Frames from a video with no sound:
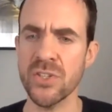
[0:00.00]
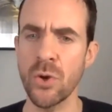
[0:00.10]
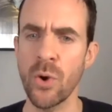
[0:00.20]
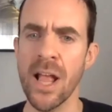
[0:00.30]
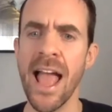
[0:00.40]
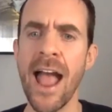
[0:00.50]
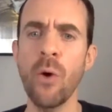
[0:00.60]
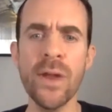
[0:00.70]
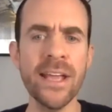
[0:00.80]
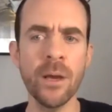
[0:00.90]
So how
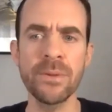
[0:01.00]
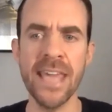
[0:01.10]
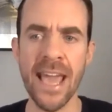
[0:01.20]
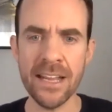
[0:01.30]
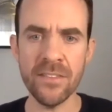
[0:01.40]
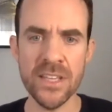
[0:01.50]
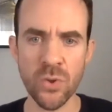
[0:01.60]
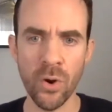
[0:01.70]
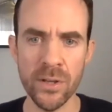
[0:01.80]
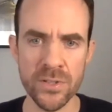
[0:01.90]
we end up getting these
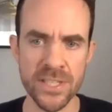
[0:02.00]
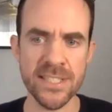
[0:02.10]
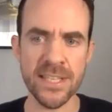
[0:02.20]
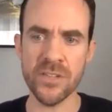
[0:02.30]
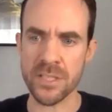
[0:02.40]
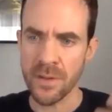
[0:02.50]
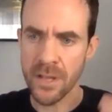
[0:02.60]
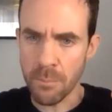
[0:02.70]
oils instead of just